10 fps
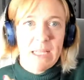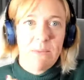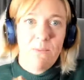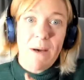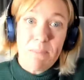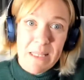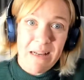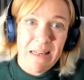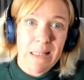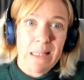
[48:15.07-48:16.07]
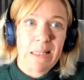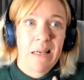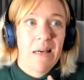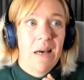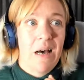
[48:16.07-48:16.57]
to websites
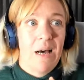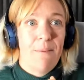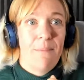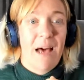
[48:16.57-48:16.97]
um,